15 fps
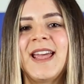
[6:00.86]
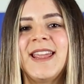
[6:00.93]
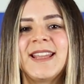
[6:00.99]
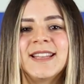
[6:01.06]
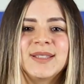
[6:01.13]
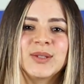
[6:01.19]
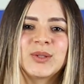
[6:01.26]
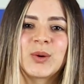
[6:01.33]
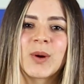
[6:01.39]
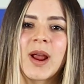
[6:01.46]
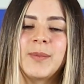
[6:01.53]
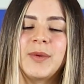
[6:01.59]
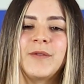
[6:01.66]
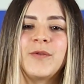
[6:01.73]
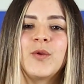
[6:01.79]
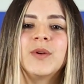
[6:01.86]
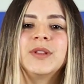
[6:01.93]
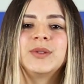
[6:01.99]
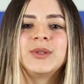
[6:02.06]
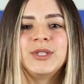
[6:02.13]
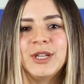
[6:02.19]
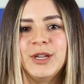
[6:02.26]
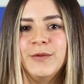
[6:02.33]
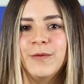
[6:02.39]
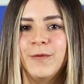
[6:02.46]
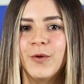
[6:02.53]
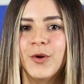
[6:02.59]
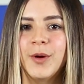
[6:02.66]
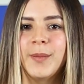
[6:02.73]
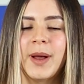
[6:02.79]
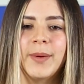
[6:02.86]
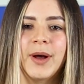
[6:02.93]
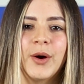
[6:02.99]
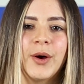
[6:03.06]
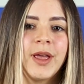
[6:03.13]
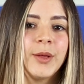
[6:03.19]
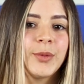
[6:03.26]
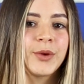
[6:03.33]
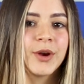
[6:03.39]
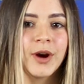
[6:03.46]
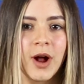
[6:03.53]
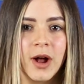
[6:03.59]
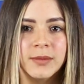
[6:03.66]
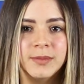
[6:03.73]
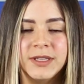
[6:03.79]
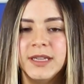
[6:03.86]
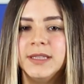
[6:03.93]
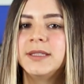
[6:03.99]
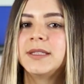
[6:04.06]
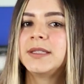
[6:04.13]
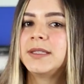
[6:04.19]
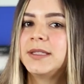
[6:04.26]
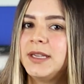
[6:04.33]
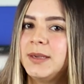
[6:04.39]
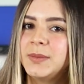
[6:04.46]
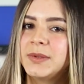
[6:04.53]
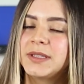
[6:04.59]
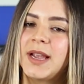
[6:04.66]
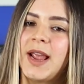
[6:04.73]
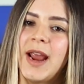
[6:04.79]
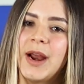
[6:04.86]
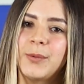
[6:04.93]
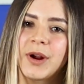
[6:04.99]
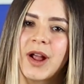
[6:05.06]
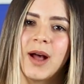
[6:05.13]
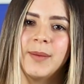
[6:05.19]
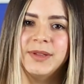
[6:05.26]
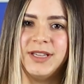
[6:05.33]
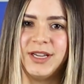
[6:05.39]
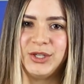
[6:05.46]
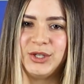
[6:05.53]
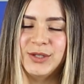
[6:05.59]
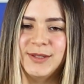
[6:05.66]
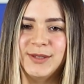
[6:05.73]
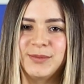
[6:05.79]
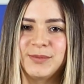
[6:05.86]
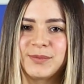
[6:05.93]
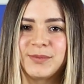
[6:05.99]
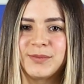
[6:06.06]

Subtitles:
like and subscribe if you want to stay informed about healthcare updates, tips, and recommendations.